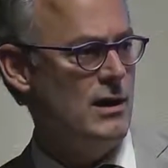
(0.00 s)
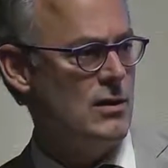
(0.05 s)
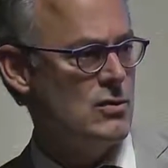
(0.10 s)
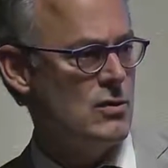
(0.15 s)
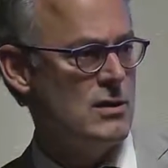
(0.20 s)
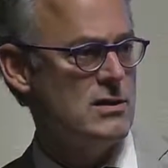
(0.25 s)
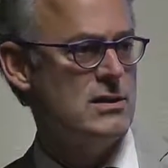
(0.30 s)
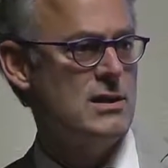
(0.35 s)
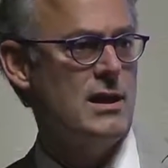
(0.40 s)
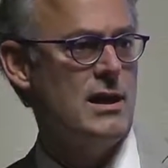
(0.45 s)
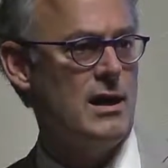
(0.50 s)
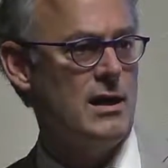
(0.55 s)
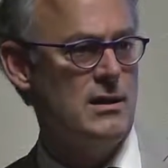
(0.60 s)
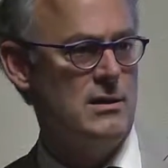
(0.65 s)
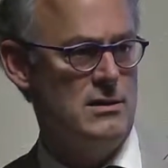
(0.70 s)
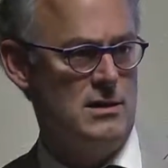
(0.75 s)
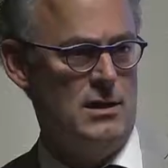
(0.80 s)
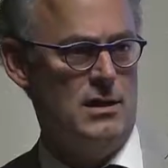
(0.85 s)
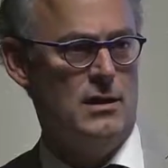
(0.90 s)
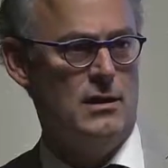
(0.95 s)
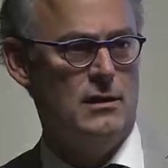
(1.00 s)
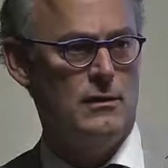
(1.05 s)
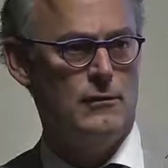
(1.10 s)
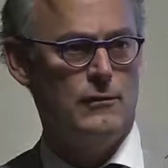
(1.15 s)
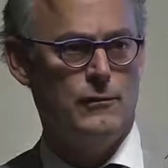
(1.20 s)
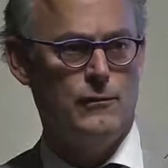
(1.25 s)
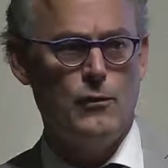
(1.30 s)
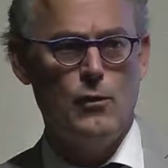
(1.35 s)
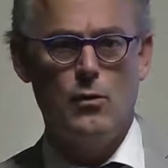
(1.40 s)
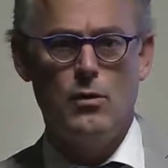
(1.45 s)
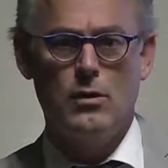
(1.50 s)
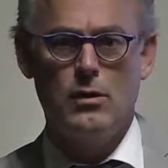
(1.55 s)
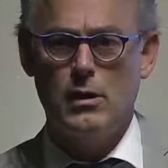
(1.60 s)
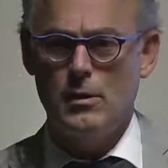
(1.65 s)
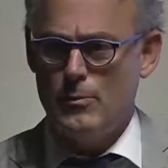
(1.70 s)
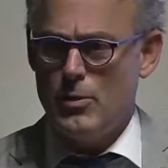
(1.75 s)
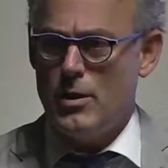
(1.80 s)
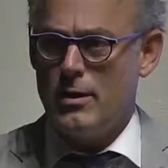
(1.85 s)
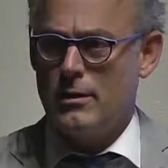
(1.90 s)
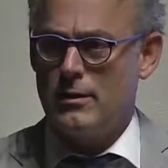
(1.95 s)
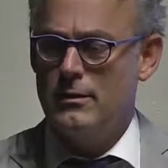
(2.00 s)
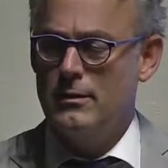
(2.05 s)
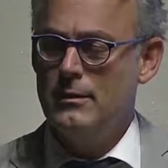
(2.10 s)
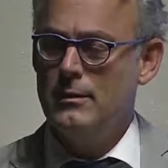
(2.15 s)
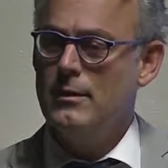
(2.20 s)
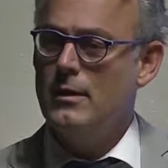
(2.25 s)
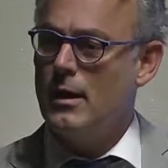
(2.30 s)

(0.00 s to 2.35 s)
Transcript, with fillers: interesting idea for a book.